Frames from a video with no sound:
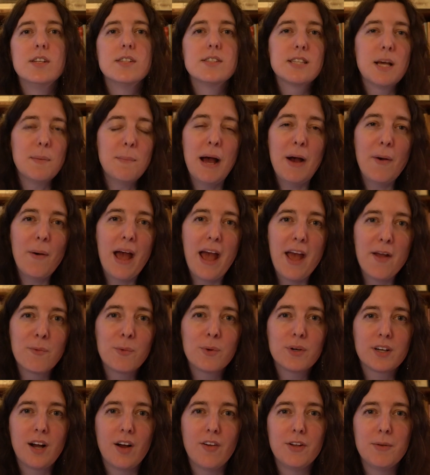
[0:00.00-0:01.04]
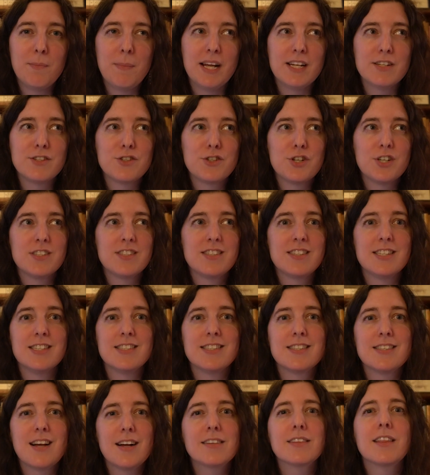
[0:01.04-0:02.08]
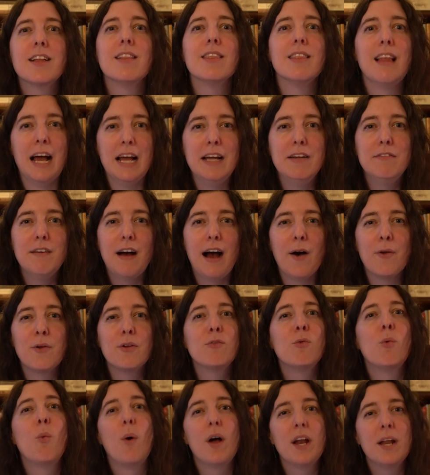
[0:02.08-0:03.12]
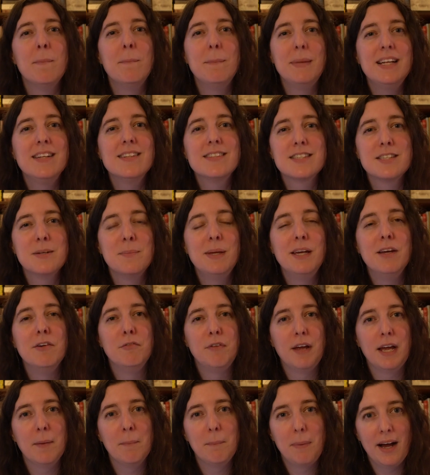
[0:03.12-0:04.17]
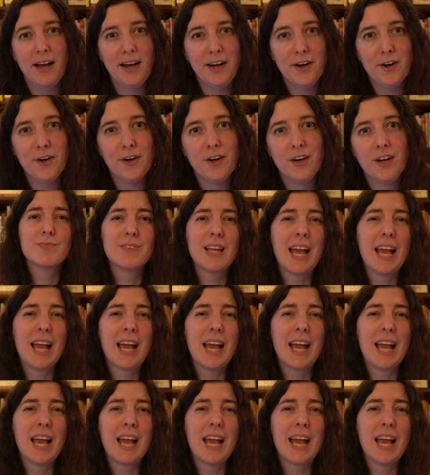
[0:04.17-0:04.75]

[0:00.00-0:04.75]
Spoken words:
Somehow Edward Cullen manages to suck the life out of what it means to be a vampire.